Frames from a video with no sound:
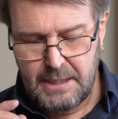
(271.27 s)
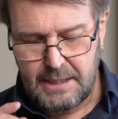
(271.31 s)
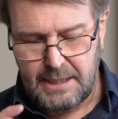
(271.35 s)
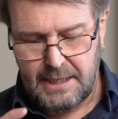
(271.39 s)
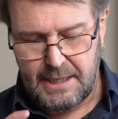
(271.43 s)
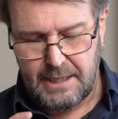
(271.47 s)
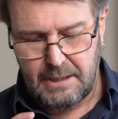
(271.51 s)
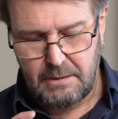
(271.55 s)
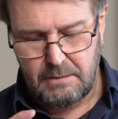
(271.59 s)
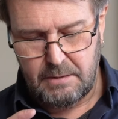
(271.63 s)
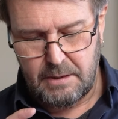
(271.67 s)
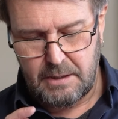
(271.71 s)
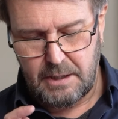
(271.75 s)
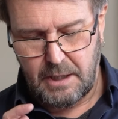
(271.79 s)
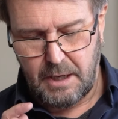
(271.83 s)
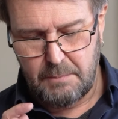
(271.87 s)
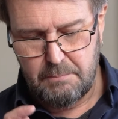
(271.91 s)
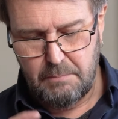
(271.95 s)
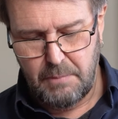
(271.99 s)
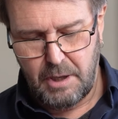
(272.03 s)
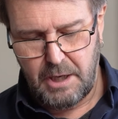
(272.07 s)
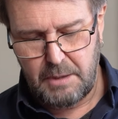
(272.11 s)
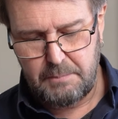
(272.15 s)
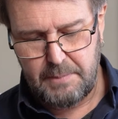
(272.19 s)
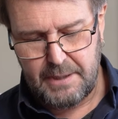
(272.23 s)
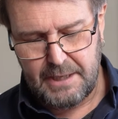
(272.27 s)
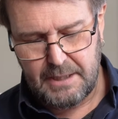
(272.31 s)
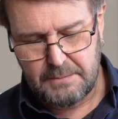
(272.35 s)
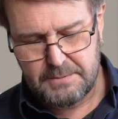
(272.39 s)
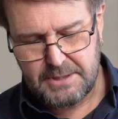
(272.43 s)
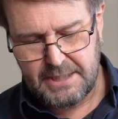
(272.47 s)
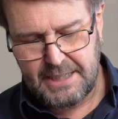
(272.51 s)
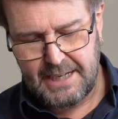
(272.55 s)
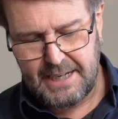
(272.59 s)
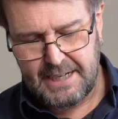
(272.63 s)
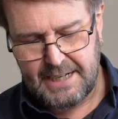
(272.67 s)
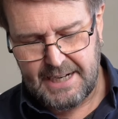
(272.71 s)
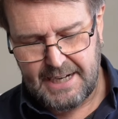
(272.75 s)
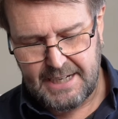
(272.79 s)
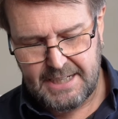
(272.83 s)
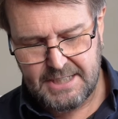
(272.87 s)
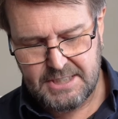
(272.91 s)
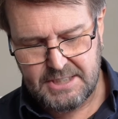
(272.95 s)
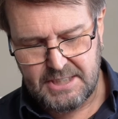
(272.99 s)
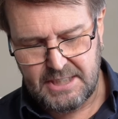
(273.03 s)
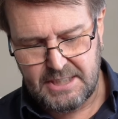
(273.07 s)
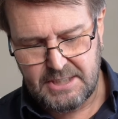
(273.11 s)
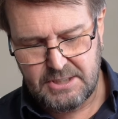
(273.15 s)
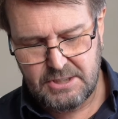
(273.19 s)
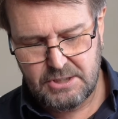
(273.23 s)
Now, I might be able to get
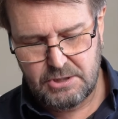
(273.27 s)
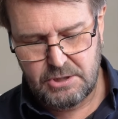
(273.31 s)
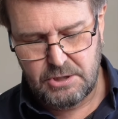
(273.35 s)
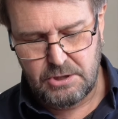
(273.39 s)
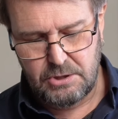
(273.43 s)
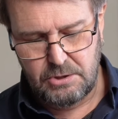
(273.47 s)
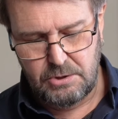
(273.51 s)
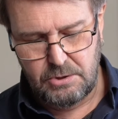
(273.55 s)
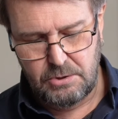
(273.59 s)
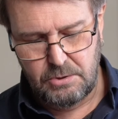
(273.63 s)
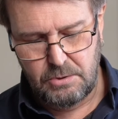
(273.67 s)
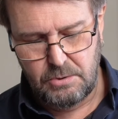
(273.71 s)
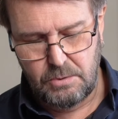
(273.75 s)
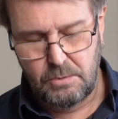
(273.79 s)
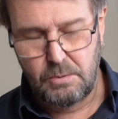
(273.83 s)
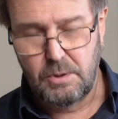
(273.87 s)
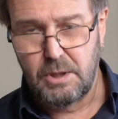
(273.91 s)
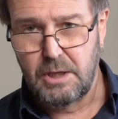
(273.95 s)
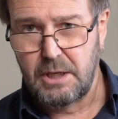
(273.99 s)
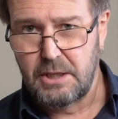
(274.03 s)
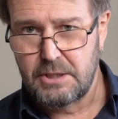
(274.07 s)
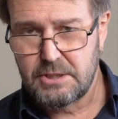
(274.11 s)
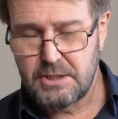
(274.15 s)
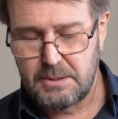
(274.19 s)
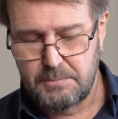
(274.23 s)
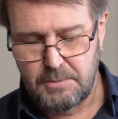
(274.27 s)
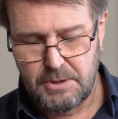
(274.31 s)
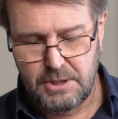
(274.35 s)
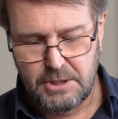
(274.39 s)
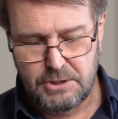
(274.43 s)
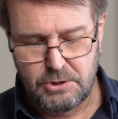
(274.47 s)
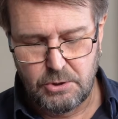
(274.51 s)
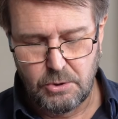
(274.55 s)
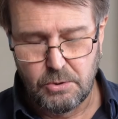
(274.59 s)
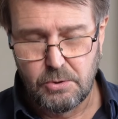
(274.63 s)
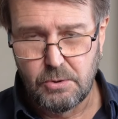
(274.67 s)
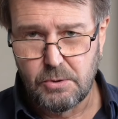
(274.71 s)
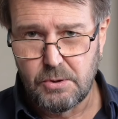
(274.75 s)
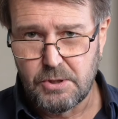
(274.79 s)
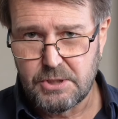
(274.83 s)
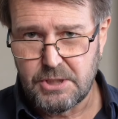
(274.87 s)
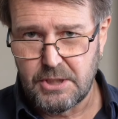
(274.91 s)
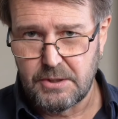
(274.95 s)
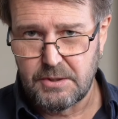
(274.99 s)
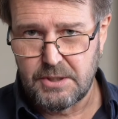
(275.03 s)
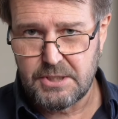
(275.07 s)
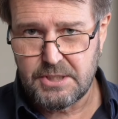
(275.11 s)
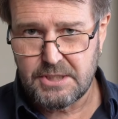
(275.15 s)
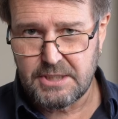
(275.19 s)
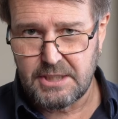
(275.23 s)
access to some of the doors
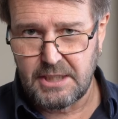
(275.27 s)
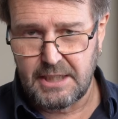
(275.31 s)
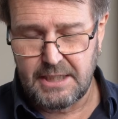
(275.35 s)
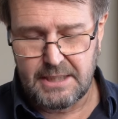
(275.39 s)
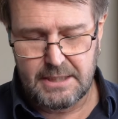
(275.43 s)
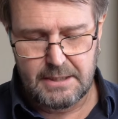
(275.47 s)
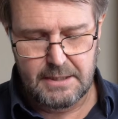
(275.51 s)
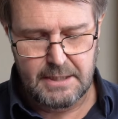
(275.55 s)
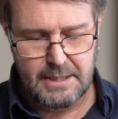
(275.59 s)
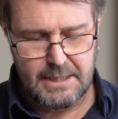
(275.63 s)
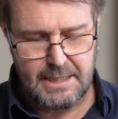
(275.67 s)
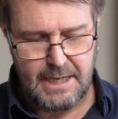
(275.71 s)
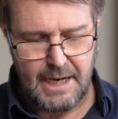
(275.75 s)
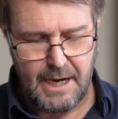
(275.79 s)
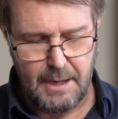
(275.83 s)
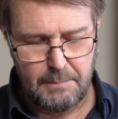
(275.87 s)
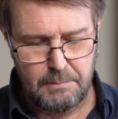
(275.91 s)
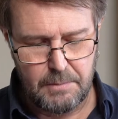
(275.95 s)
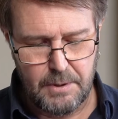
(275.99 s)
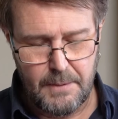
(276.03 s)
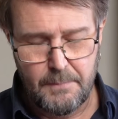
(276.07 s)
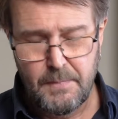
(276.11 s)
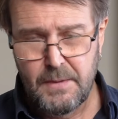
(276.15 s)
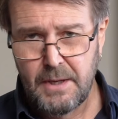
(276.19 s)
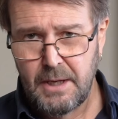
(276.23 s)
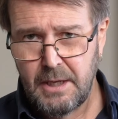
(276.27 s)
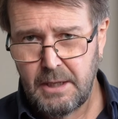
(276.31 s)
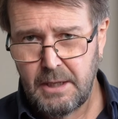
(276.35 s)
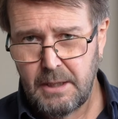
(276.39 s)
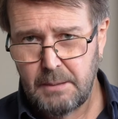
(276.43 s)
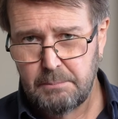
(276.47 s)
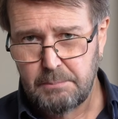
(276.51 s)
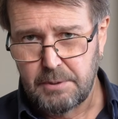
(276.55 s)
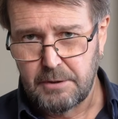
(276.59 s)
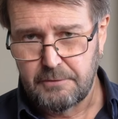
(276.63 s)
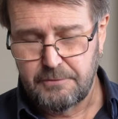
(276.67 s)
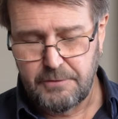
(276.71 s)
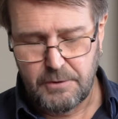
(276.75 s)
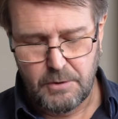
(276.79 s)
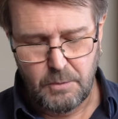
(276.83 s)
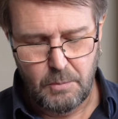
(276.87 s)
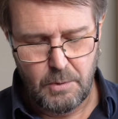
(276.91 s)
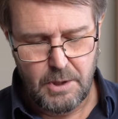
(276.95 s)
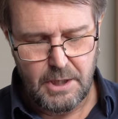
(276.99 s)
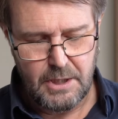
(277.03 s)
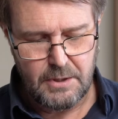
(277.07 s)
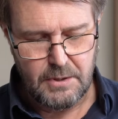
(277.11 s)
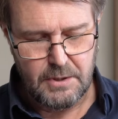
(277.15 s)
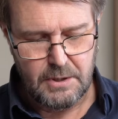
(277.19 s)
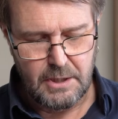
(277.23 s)
on the side of the camera, but for the
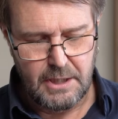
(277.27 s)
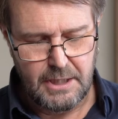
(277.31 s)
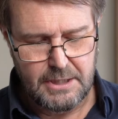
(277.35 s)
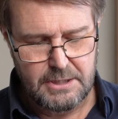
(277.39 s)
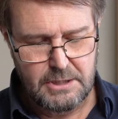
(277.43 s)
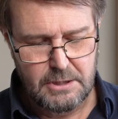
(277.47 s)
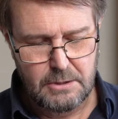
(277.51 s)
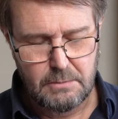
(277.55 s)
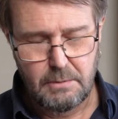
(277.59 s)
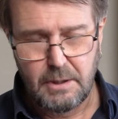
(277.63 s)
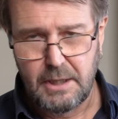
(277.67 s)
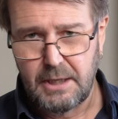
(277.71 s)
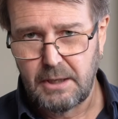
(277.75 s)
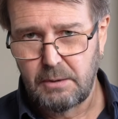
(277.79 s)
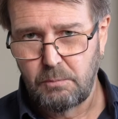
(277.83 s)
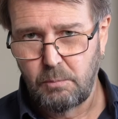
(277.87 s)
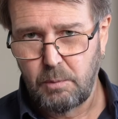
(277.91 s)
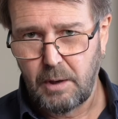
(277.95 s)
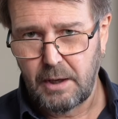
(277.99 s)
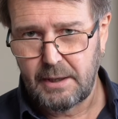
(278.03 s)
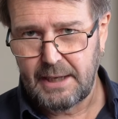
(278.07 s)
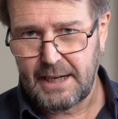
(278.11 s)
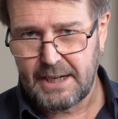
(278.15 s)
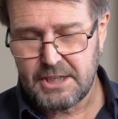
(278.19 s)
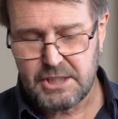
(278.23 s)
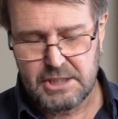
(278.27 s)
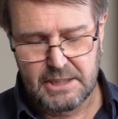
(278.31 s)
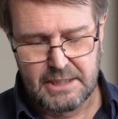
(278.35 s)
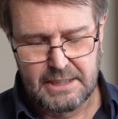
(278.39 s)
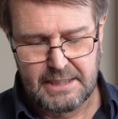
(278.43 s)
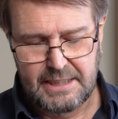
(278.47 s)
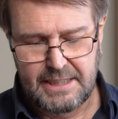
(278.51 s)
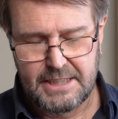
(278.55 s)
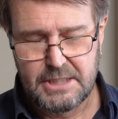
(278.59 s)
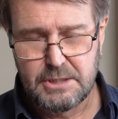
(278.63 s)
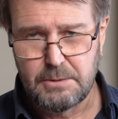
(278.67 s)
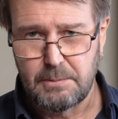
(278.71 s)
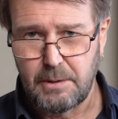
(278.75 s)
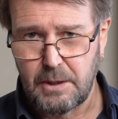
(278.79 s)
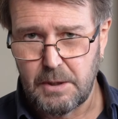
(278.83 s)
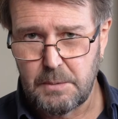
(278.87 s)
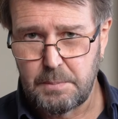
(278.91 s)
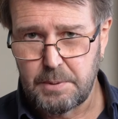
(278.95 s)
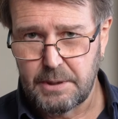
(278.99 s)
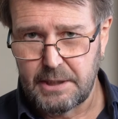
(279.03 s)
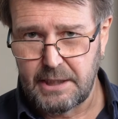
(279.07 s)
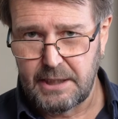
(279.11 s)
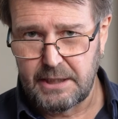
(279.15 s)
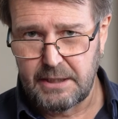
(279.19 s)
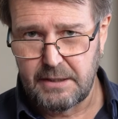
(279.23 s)
work that I do, I won't actually need to
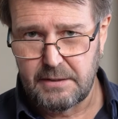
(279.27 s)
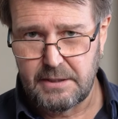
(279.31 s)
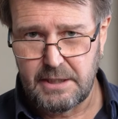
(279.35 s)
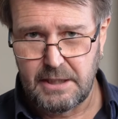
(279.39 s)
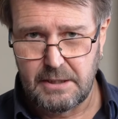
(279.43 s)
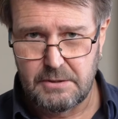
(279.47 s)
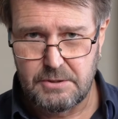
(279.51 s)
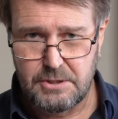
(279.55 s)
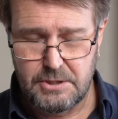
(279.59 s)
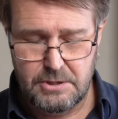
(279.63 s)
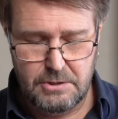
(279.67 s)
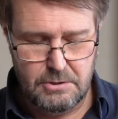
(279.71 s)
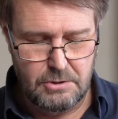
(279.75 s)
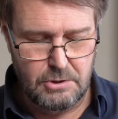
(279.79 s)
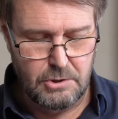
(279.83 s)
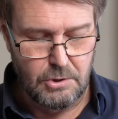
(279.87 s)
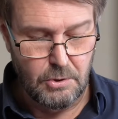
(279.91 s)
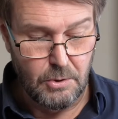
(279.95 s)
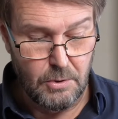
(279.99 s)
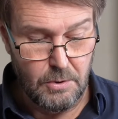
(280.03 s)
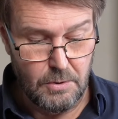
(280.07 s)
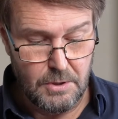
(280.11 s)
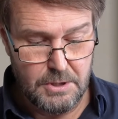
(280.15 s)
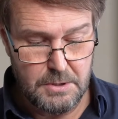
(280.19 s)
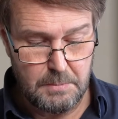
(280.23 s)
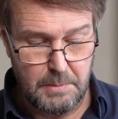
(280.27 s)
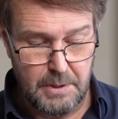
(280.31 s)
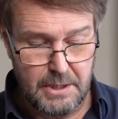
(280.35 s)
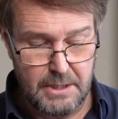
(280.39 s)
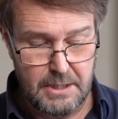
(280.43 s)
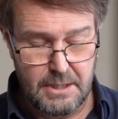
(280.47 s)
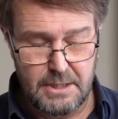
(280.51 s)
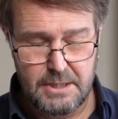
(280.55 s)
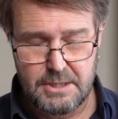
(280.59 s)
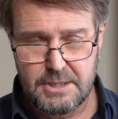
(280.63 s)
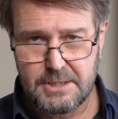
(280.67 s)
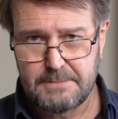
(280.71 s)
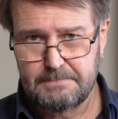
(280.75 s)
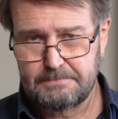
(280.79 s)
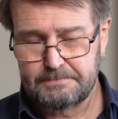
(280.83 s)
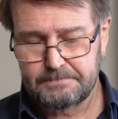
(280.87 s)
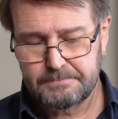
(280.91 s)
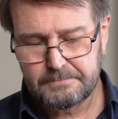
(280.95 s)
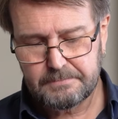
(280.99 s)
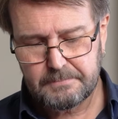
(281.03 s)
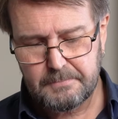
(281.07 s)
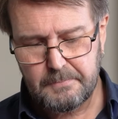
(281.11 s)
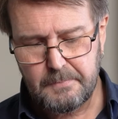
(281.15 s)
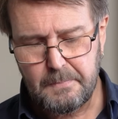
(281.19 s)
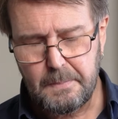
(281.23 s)
open any of those doors because
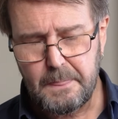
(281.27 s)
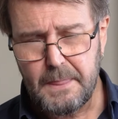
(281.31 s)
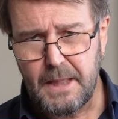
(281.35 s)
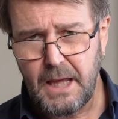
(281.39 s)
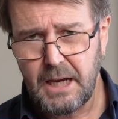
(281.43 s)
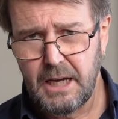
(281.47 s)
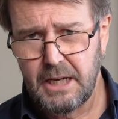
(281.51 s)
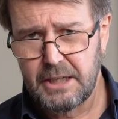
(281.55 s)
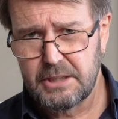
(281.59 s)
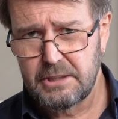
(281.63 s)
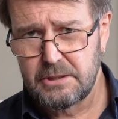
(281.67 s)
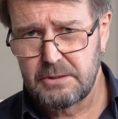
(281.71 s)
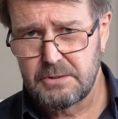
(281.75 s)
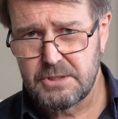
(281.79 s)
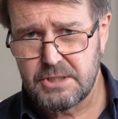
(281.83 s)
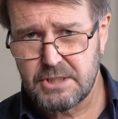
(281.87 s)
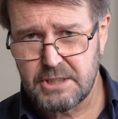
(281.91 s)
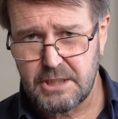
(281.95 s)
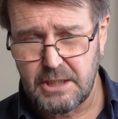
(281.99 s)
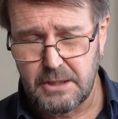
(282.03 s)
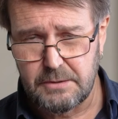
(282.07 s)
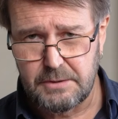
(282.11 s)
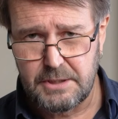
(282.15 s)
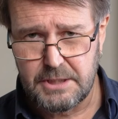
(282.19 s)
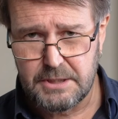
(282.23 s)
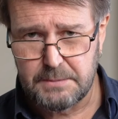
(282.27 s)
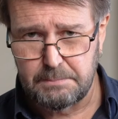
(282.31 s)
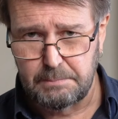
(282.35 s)
I use Sony's